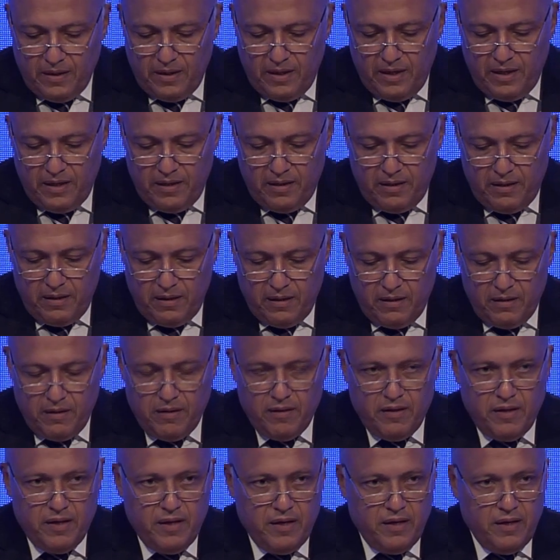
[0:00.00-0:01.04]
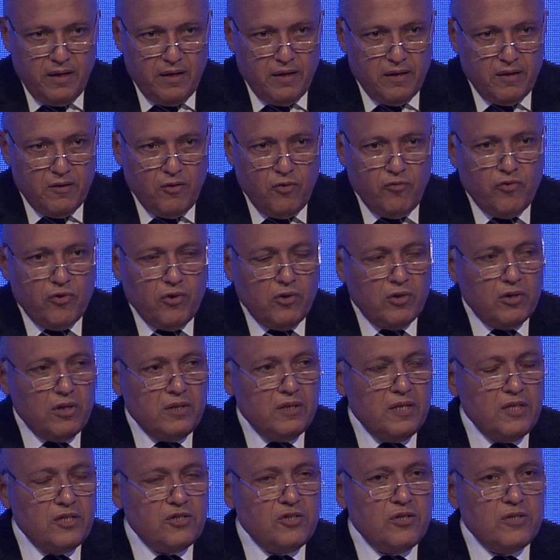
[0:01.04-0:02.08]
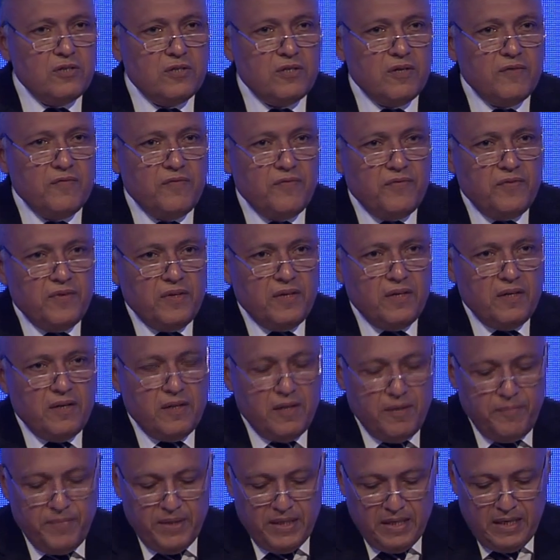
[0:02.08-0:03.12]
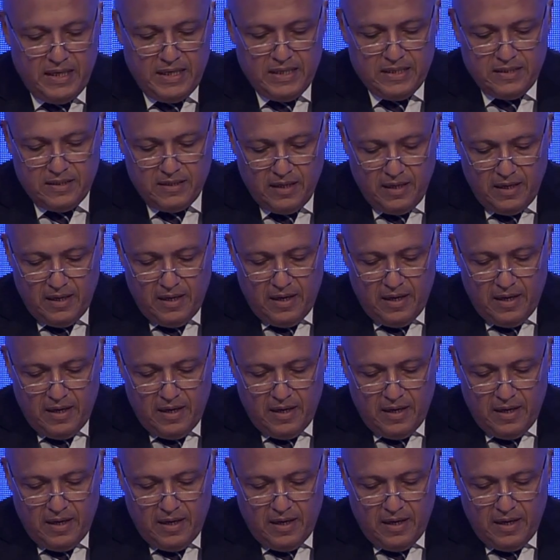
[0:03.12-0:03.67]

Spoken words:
in the overall conditions of the Middle East